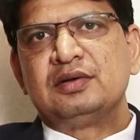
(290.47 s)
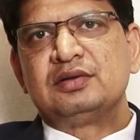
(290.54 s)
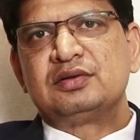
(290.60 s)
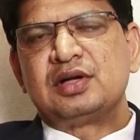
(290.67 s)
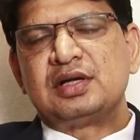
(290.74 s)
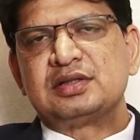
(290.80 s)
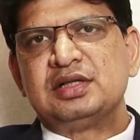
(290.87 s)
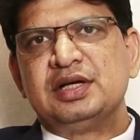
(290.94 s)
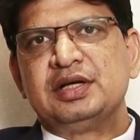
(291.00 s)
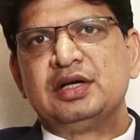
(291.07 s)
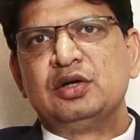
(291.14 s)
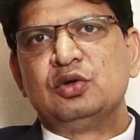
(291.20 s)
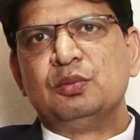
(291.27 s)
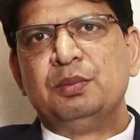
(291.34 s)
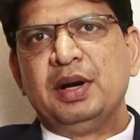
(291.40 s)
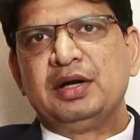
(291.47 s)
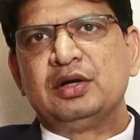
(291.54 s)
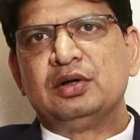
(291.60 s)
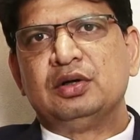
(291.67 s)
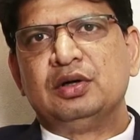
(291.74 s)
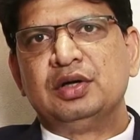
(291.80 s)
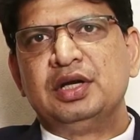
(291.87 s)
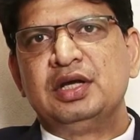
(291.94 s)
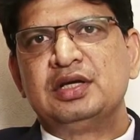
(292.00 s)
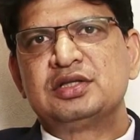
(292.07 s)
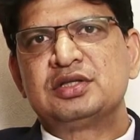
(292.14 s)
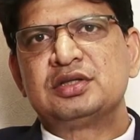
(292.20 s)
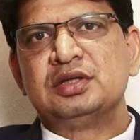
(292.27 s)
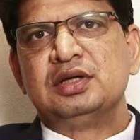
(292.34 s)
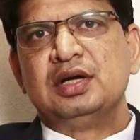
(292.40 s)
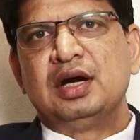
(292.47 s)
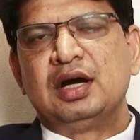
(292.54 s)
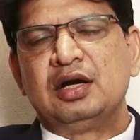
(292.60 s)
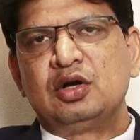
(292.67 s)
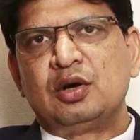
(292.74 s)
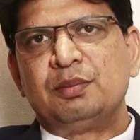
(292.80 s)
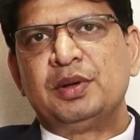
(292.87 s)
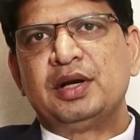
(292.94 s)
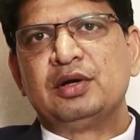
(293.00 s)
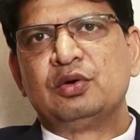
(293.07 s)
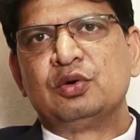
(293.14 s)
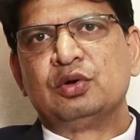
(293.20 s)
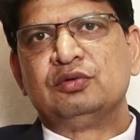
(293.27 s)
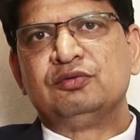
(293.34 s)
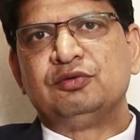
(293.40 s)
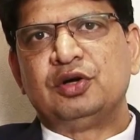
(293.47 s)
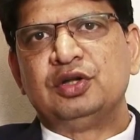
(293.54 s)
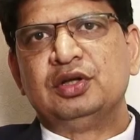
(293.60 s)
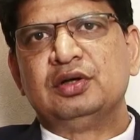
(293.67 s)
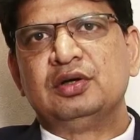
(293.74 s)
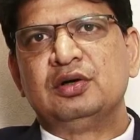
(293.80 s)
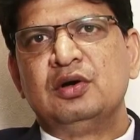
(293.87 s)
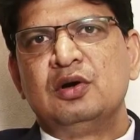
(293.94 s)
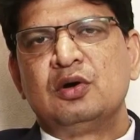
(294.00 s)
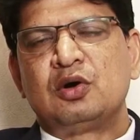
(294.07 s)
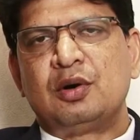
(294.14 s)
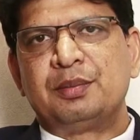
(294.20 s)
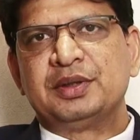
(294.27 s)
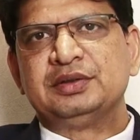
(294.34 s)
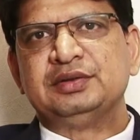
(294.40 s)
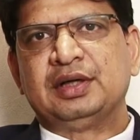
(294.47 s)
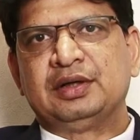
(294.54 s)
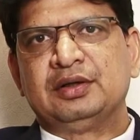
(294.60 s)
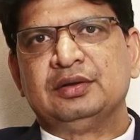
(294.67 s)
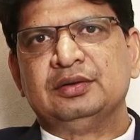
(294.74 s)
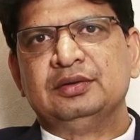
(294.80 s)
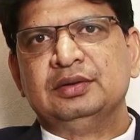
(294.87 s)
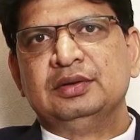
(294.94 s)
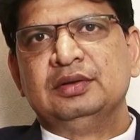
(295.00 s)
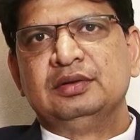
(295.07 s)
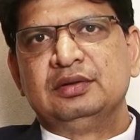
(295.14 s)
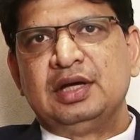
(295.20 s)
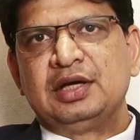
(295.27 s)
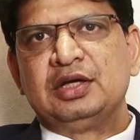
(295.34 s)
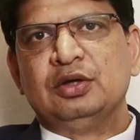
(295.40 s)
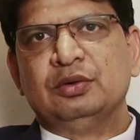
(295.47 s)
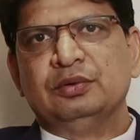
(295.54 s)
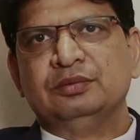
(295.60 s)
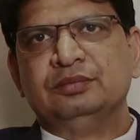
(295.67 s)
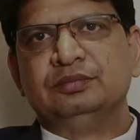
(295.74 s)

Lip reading: translate into better earnings and top line growth for the corporate sector. Thank you.